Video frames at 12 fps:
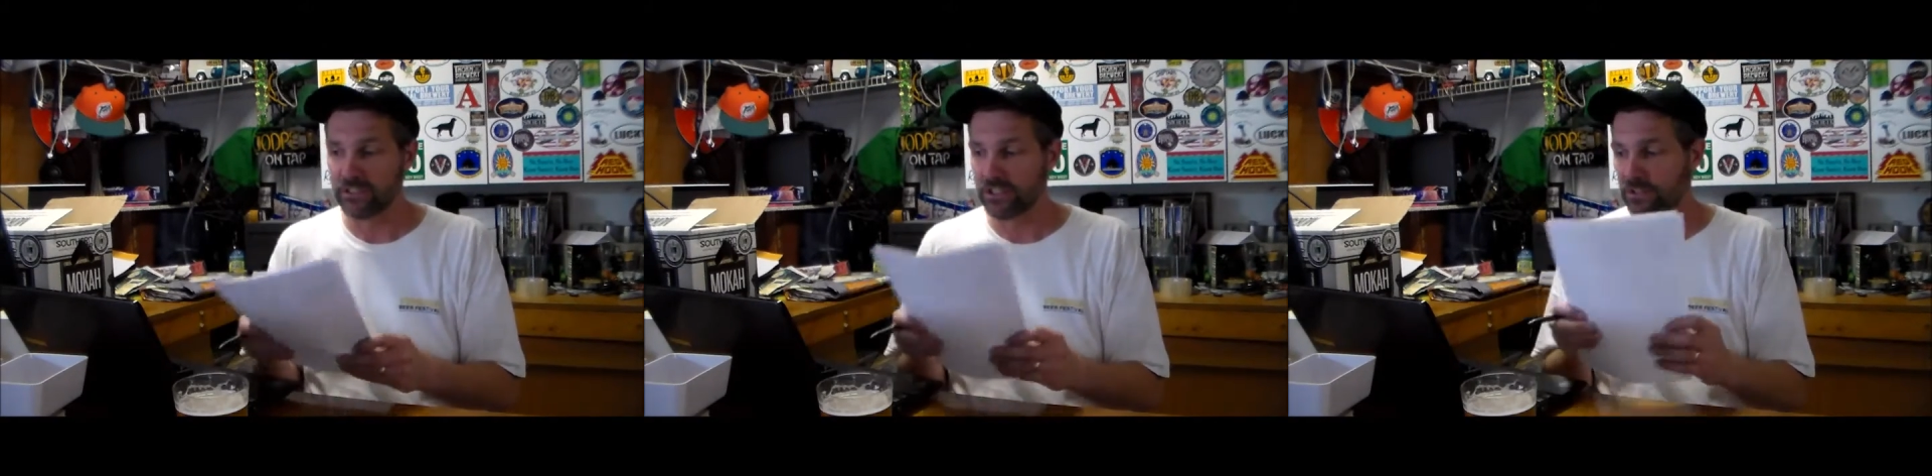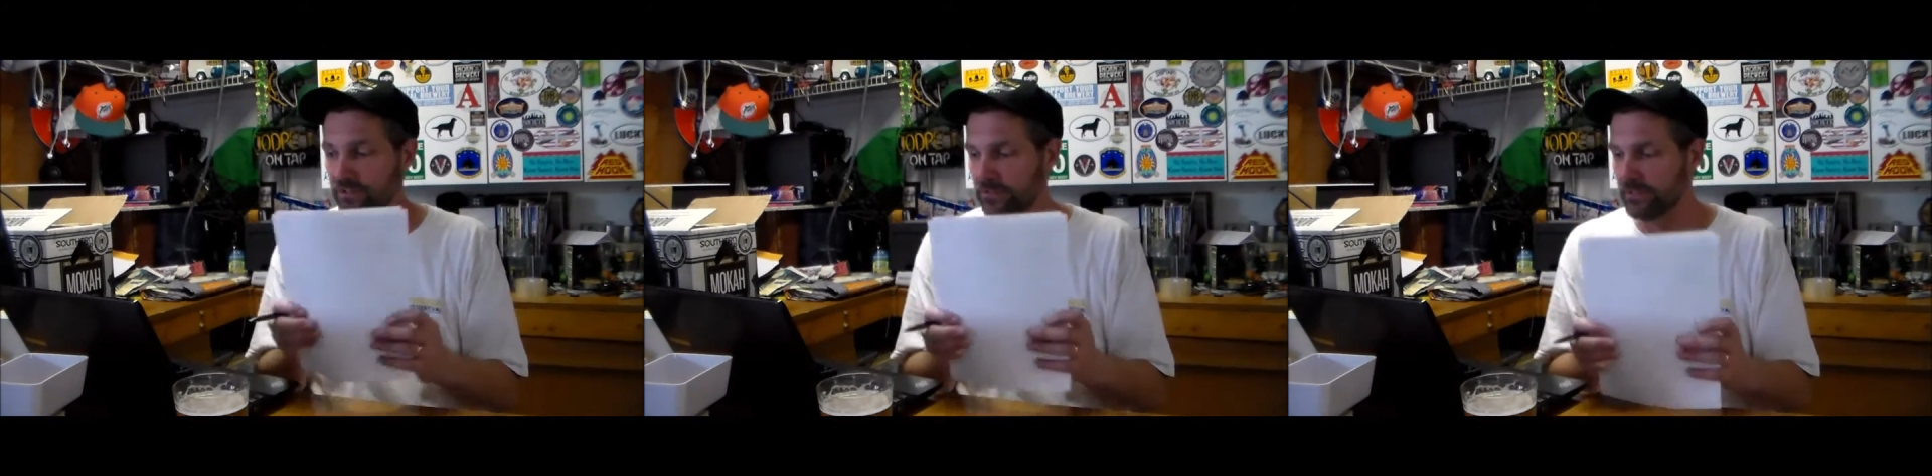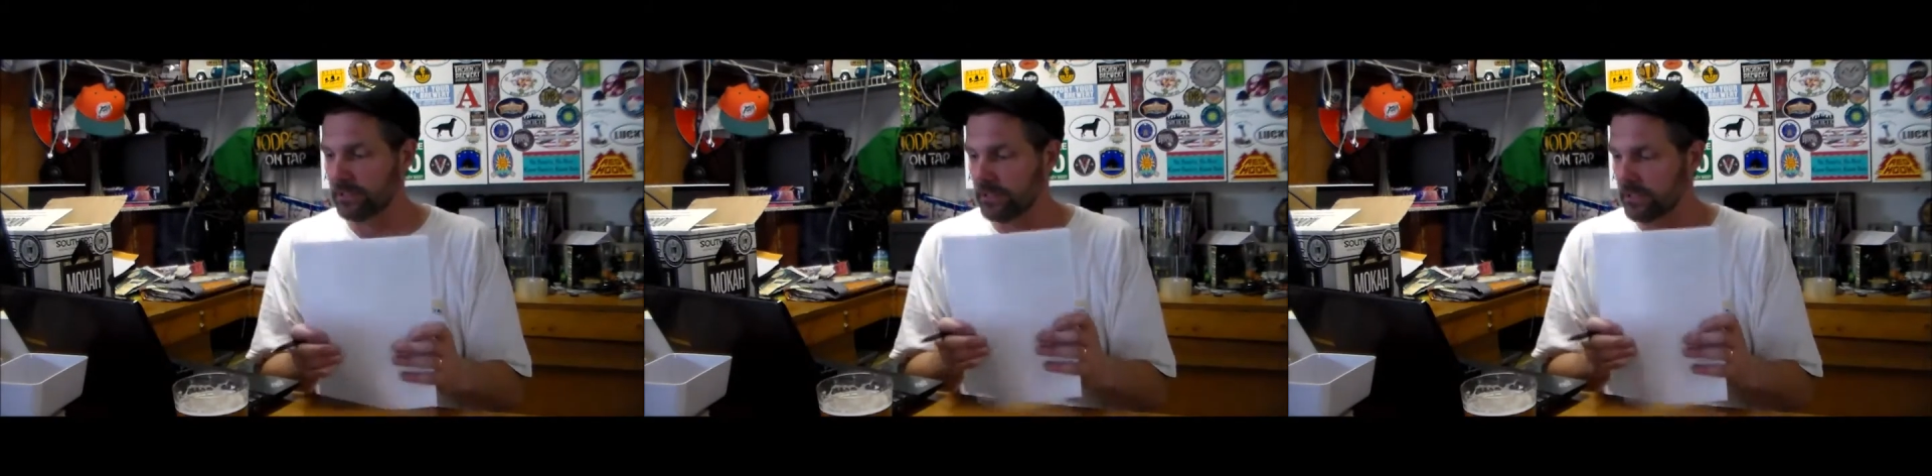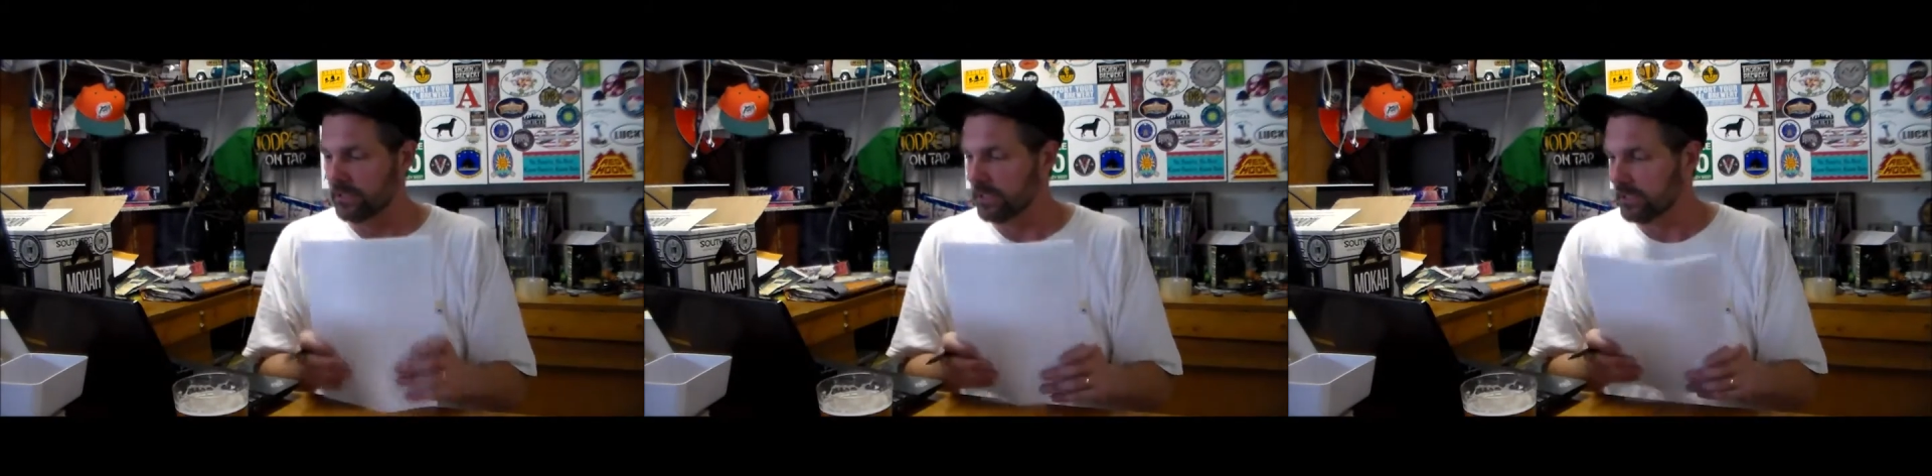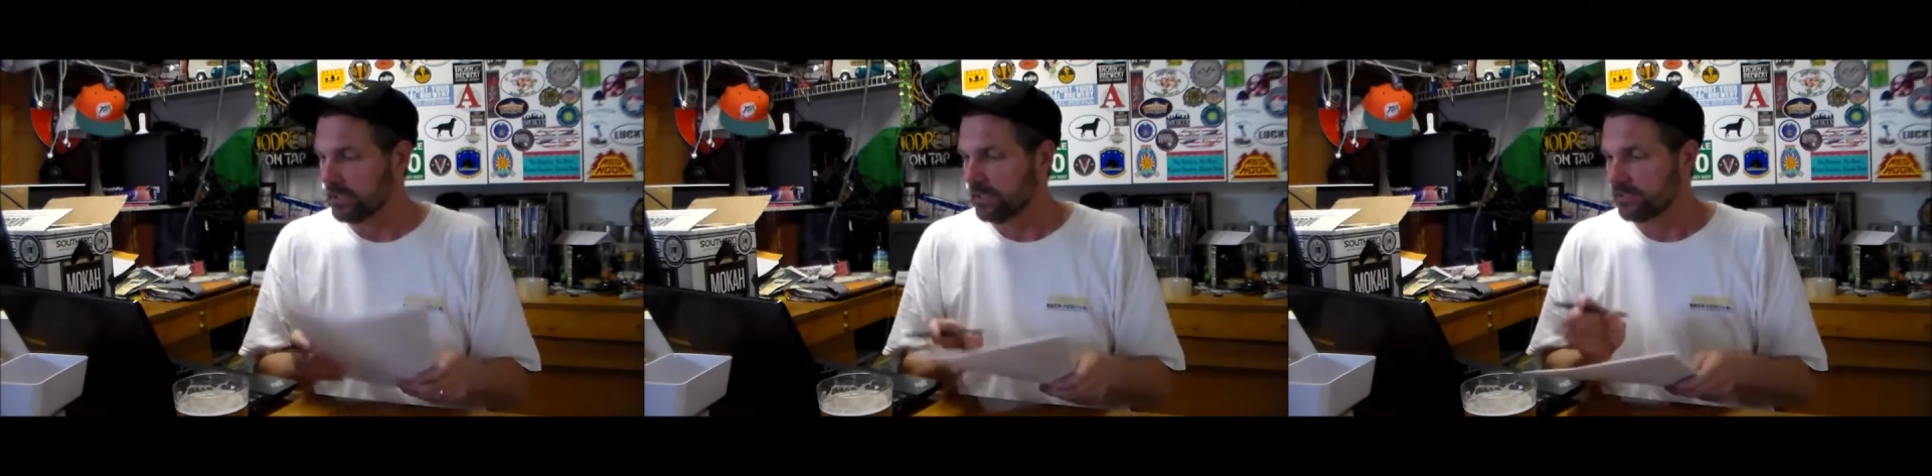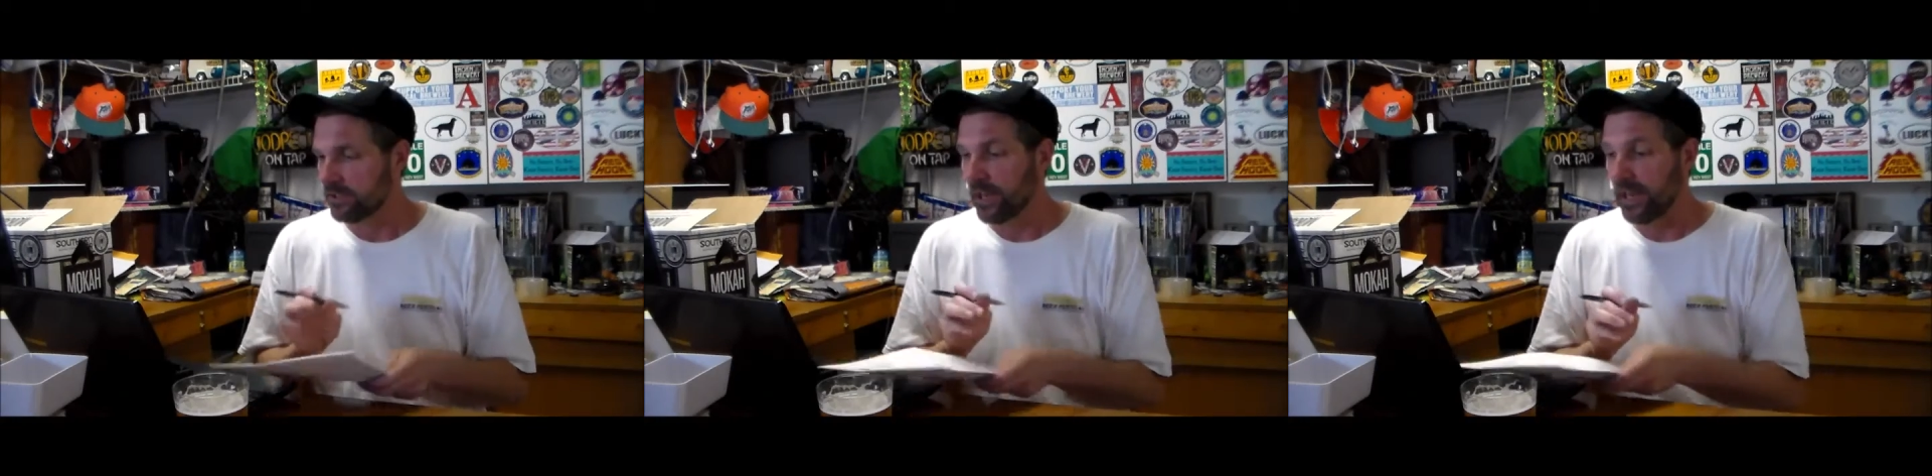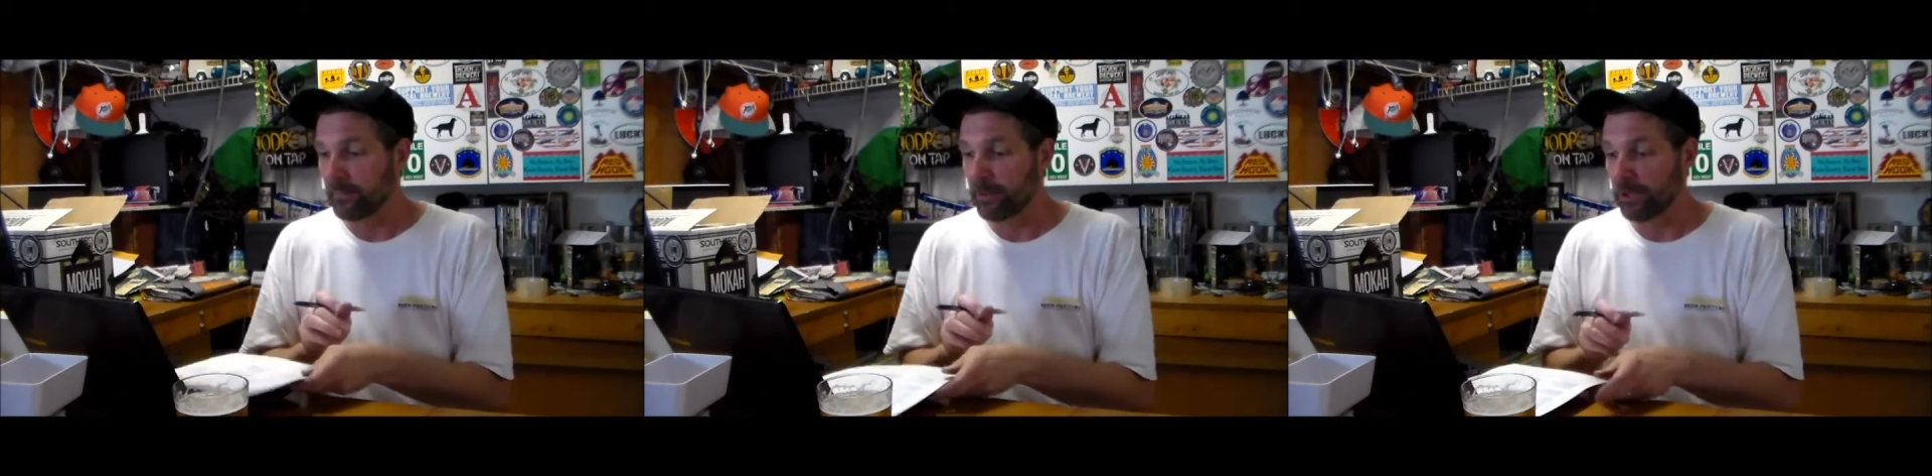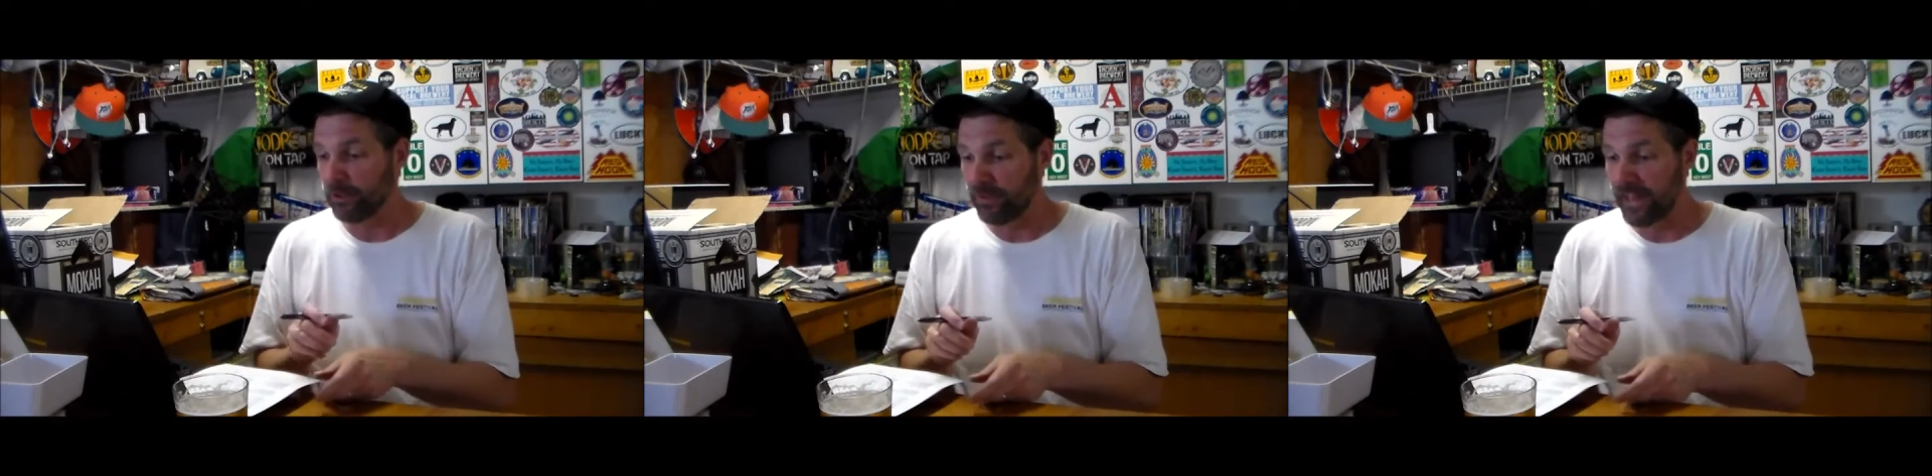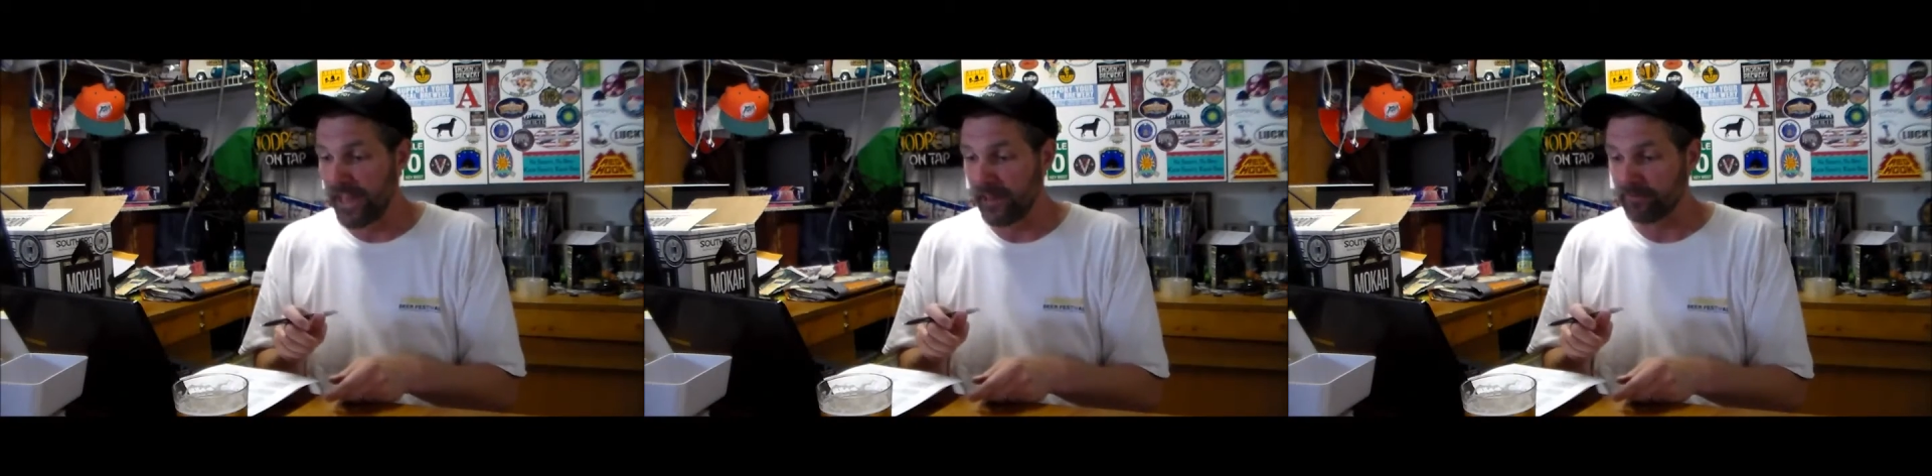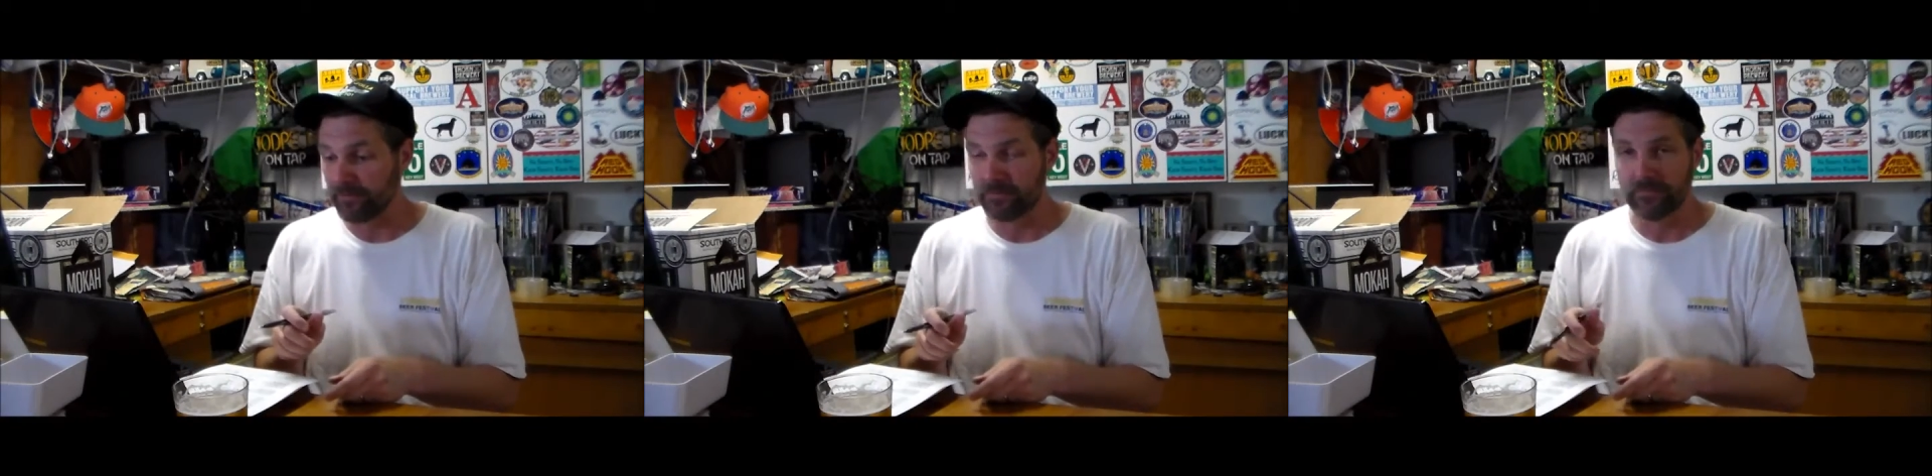So I'm gonna do that.